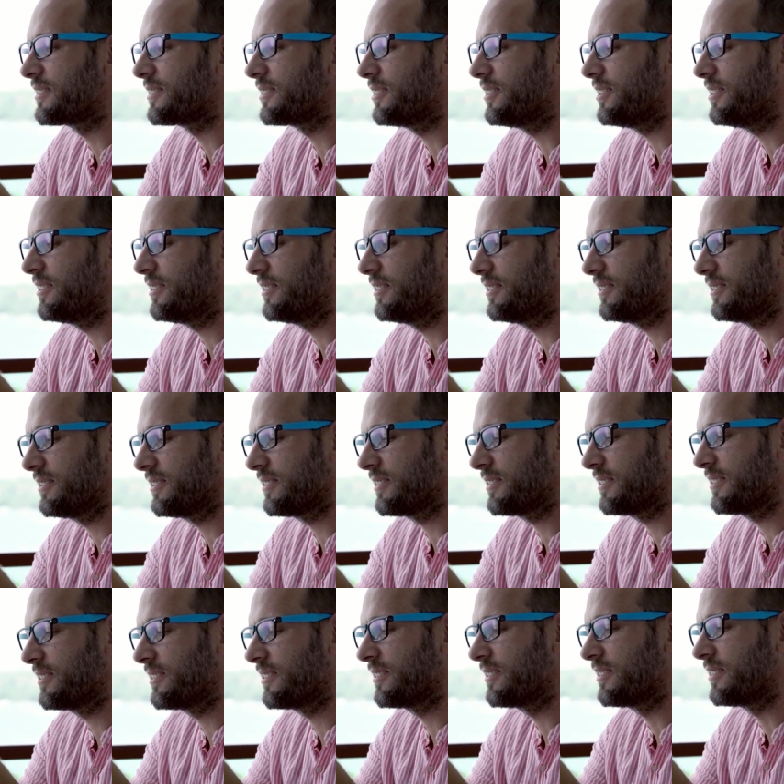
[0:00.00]
You pay for the
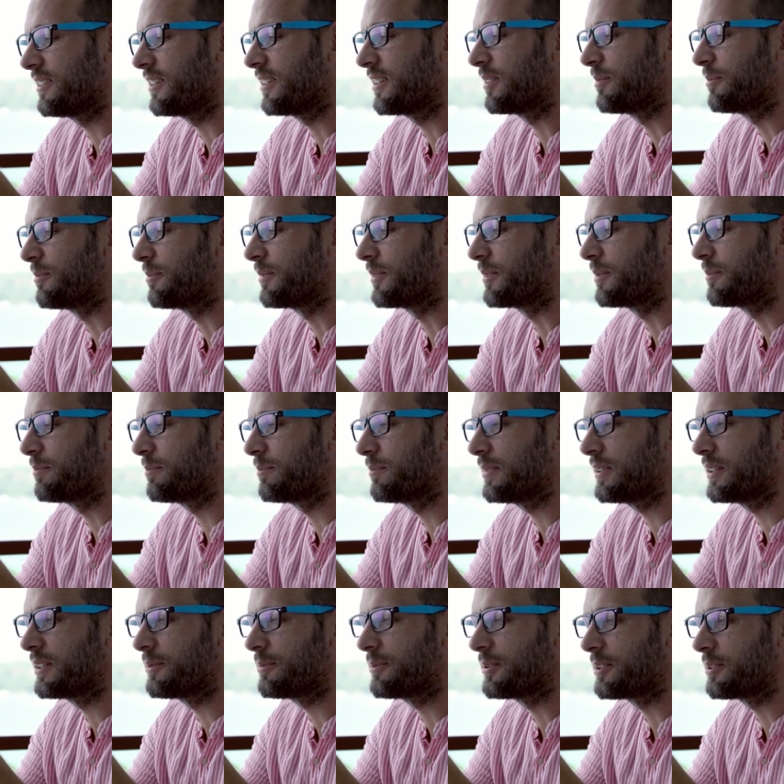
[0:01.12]
products but earn
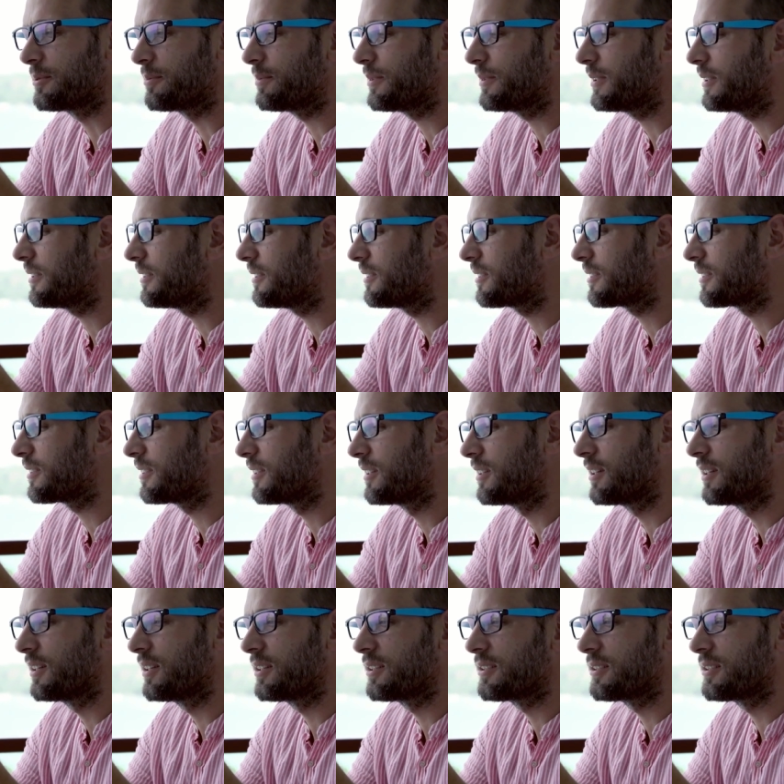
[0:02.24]
more than the sales price.